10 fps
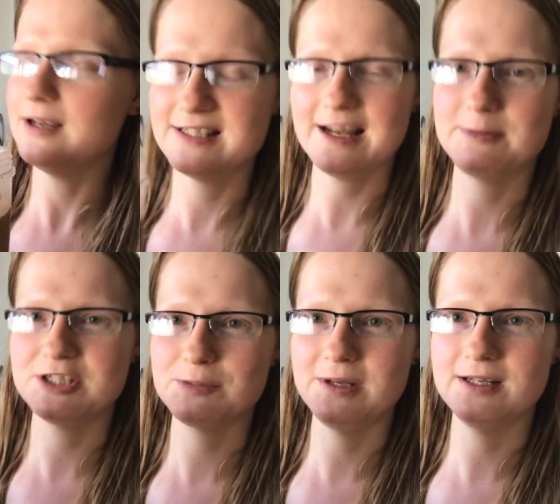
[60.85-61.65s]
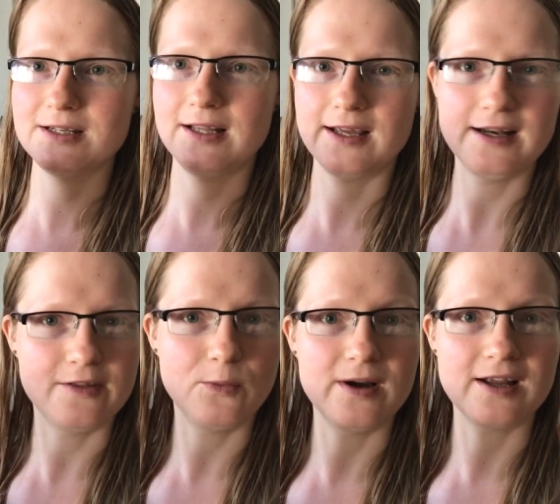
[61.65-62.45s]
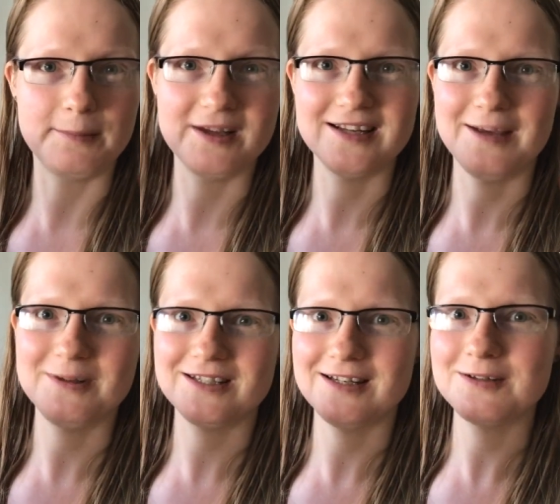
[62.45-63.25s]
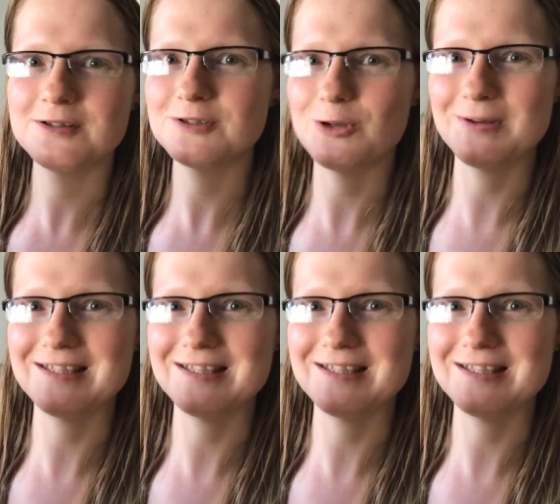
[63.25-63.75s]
establishment, like another one coming to Edmonton. So